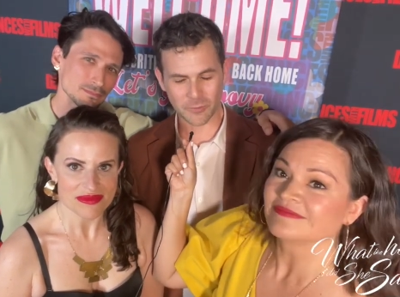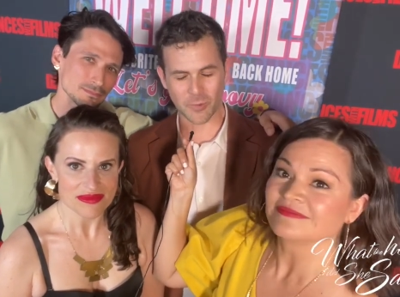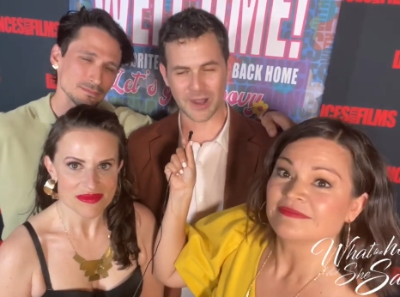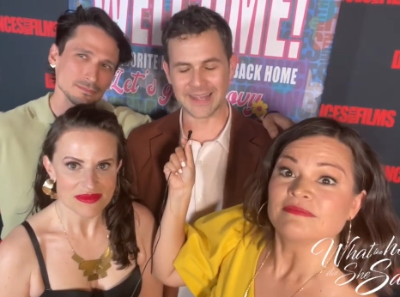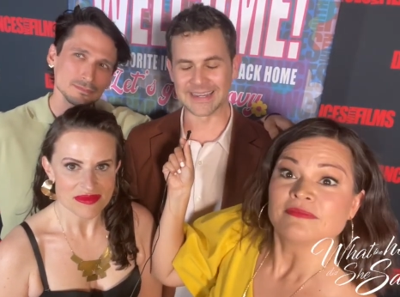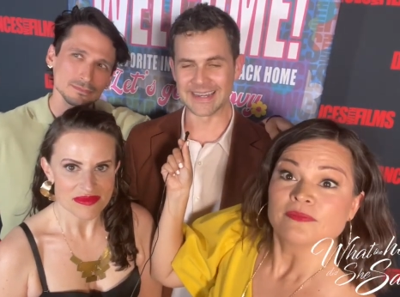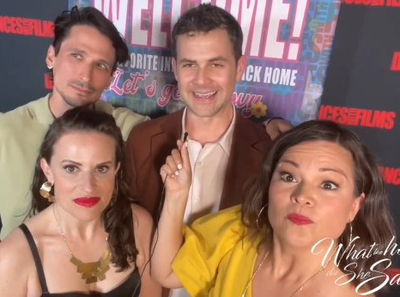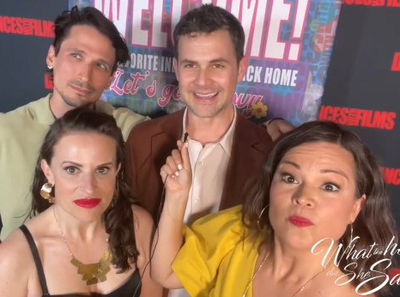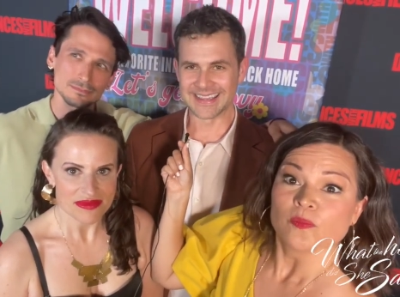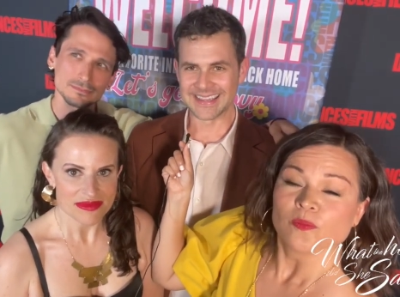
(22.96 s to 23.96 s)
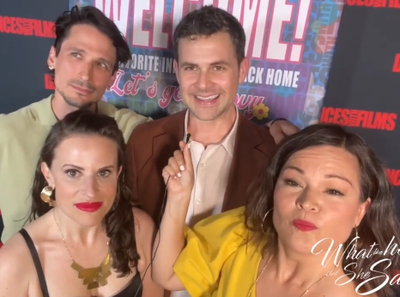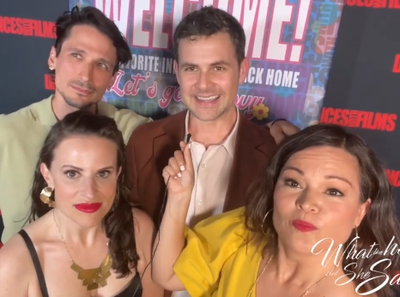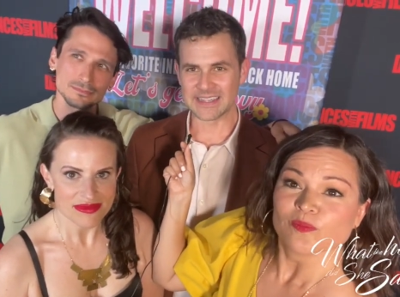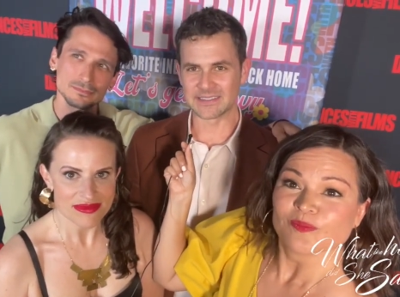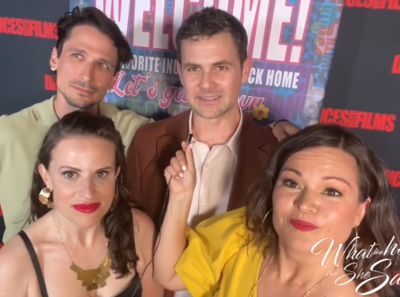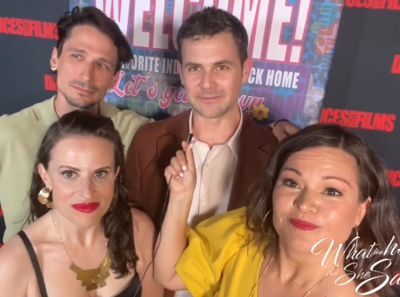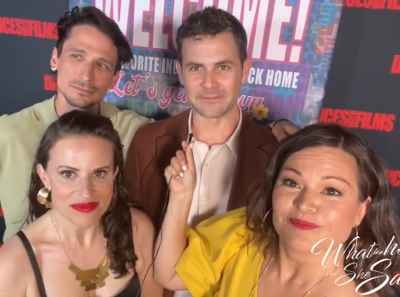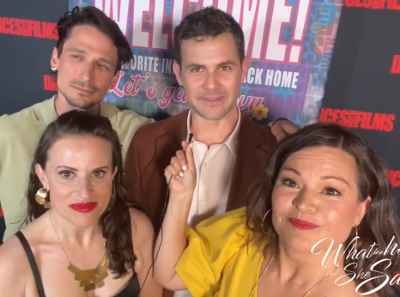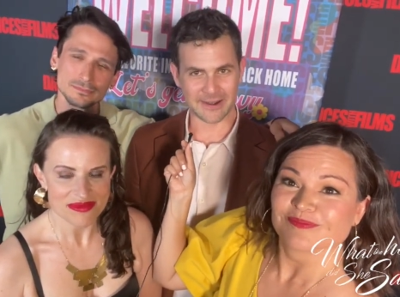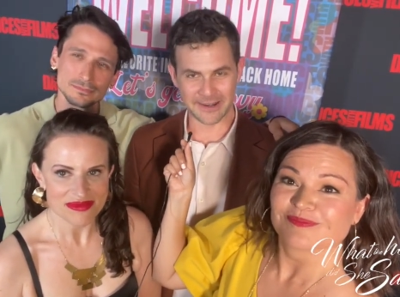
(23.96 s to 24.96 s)
Speaker 1: One is
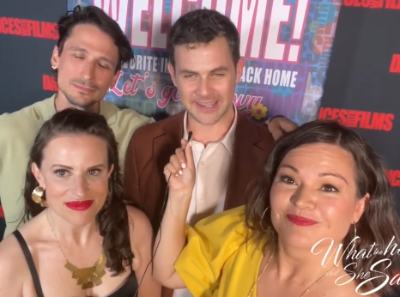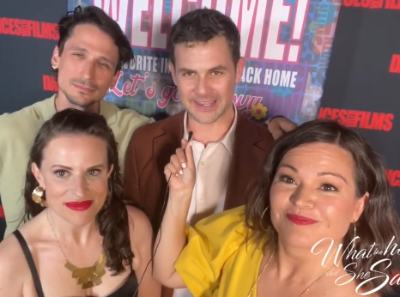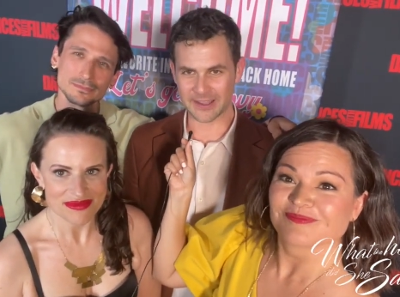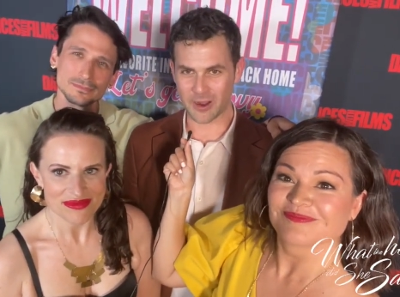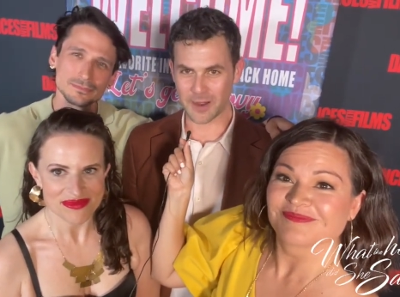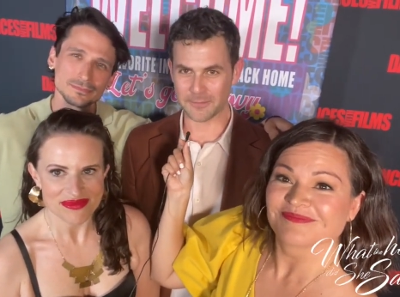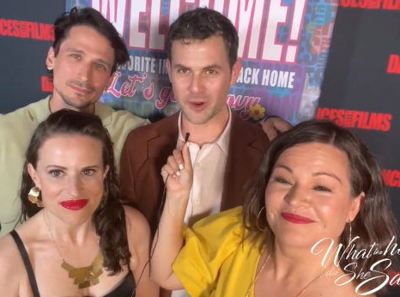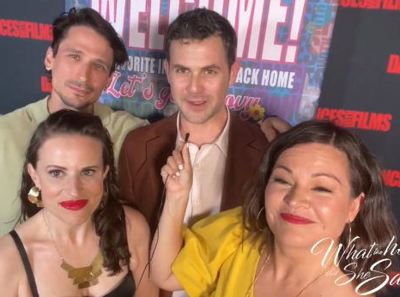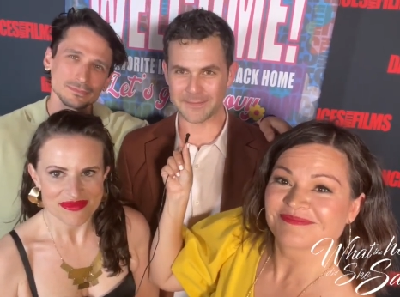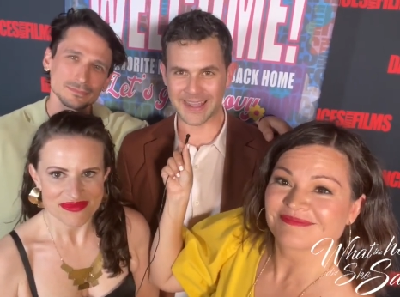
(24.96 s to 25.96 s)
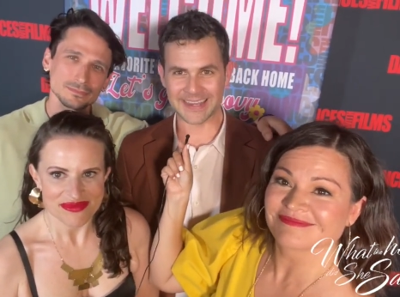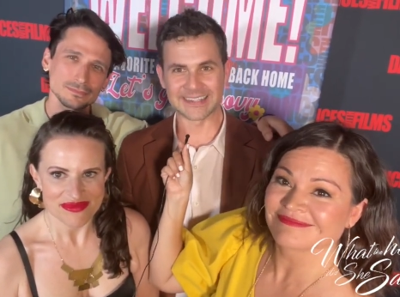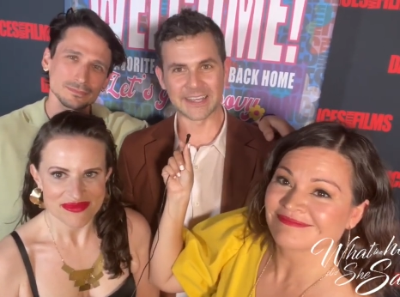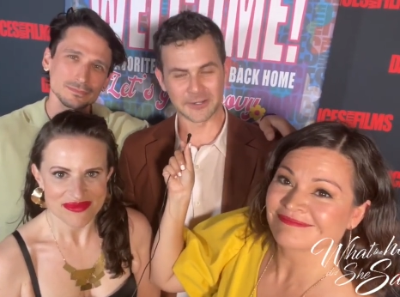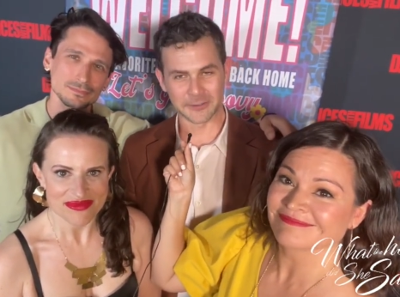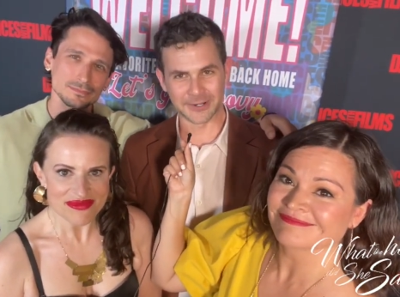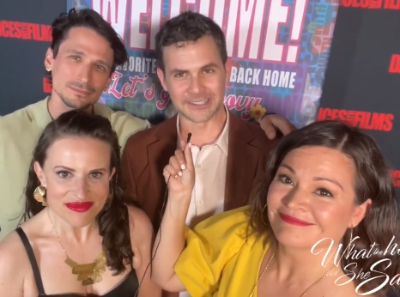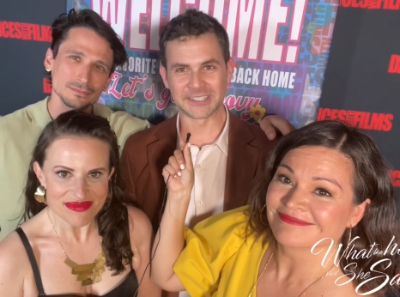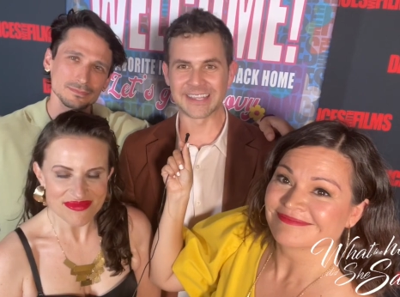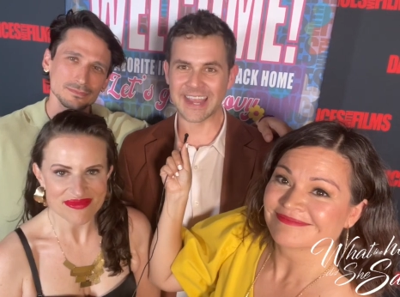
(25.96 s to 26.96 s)
very heartbroken by it, the other
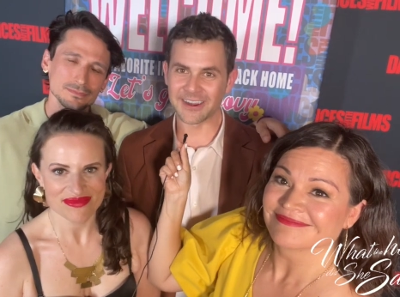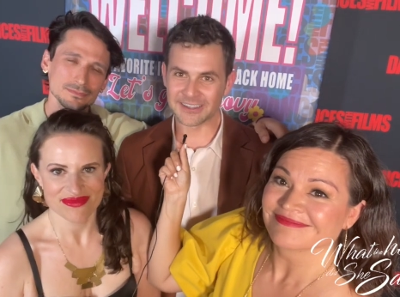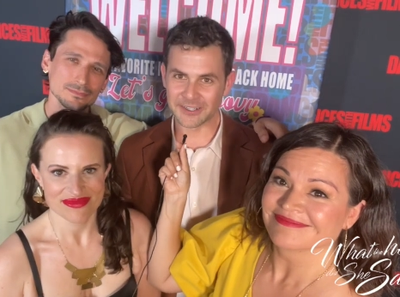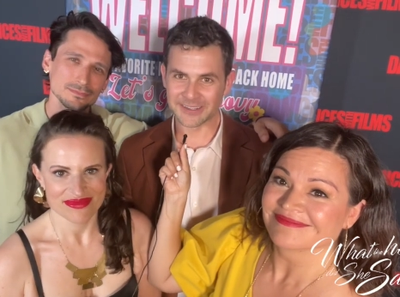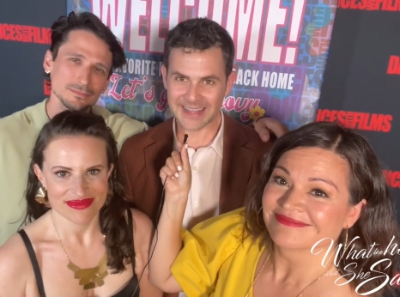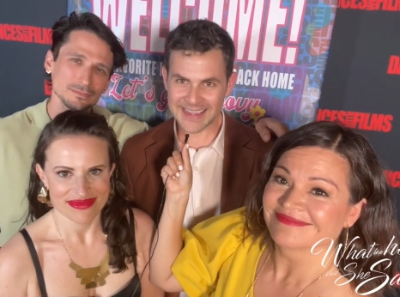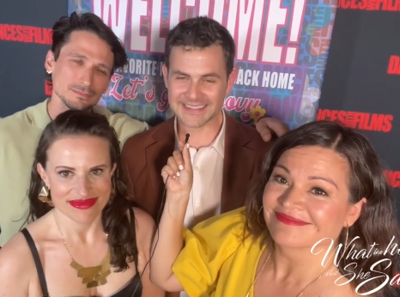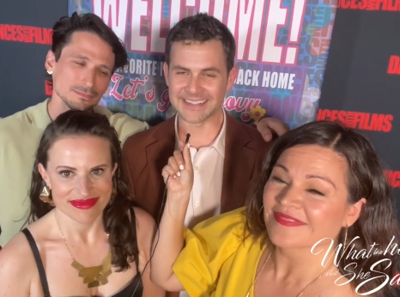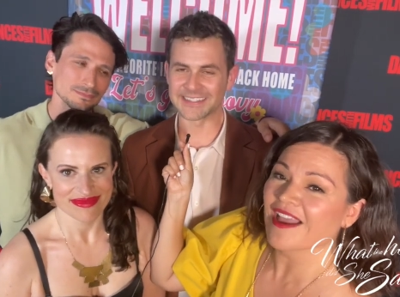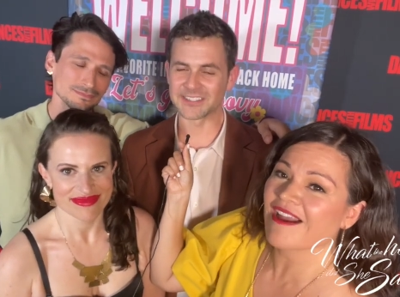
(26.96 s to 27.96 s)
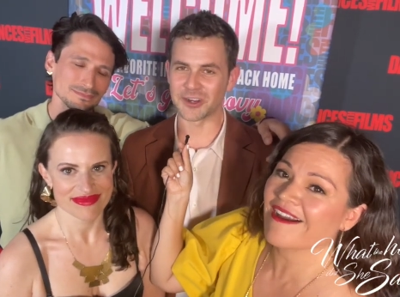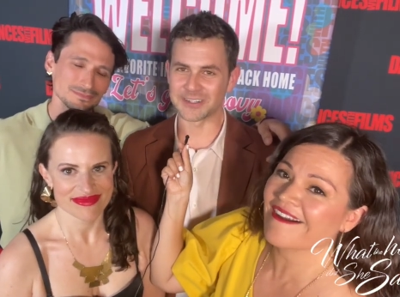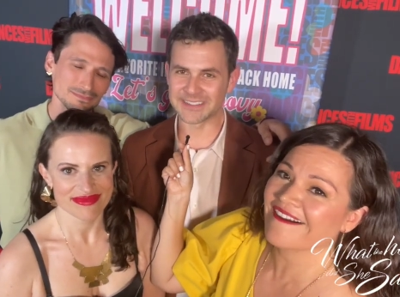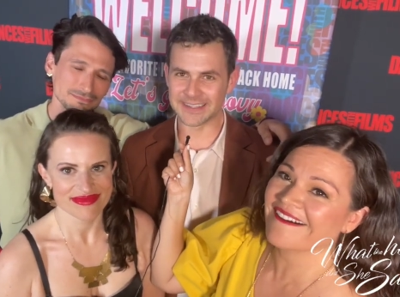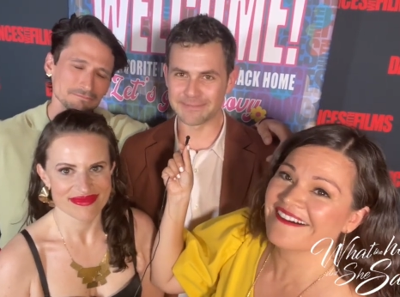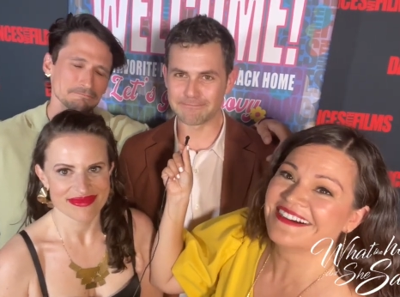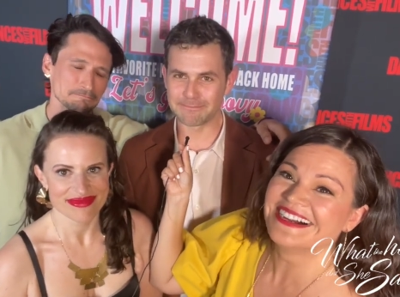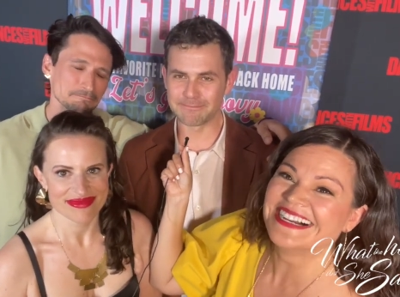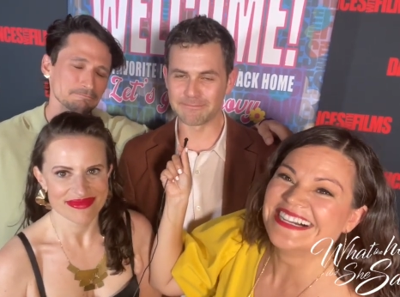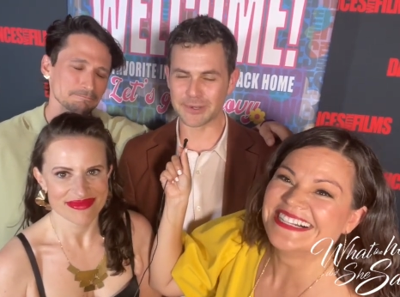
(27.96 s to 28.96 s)
one could care a little less, and it starts to
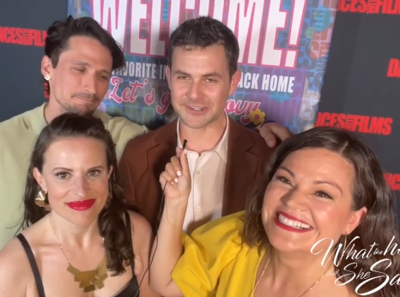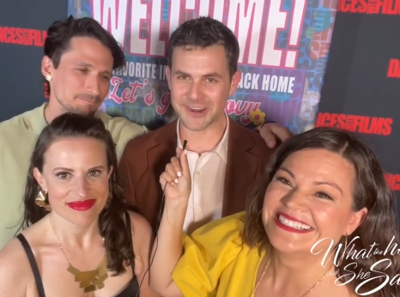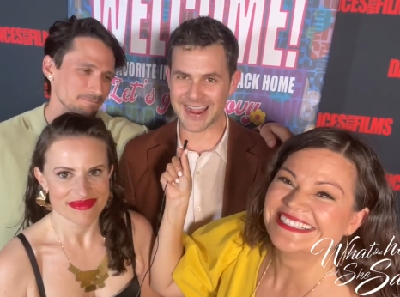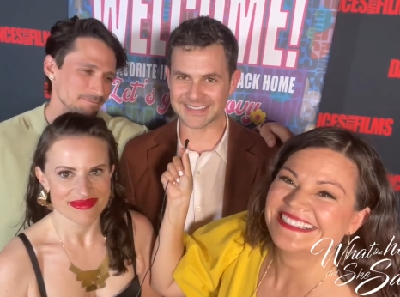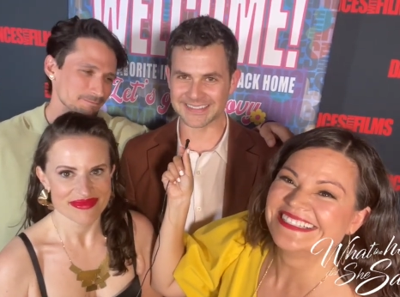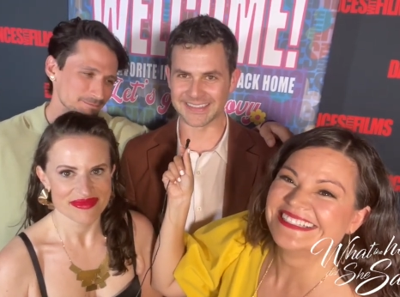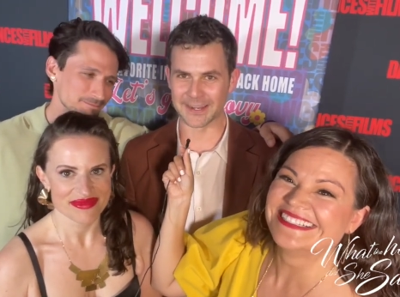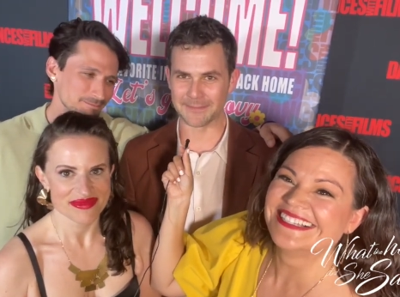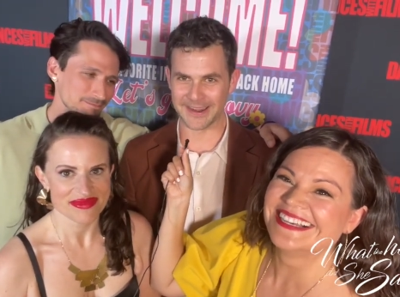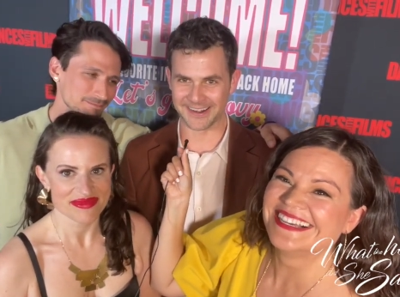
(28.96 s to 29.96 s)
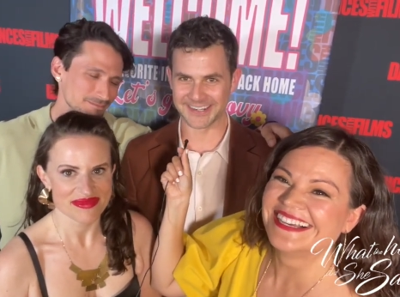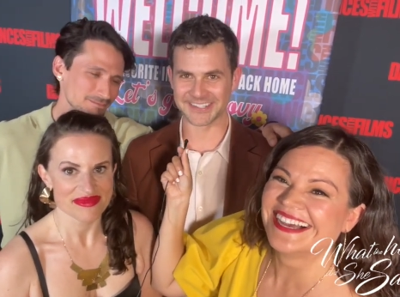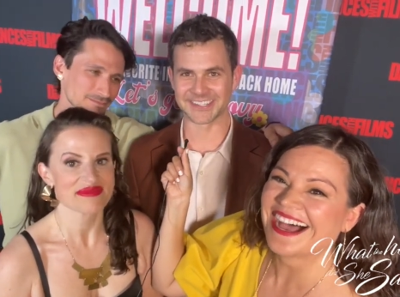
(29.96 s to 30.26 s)
put cracks in their marriage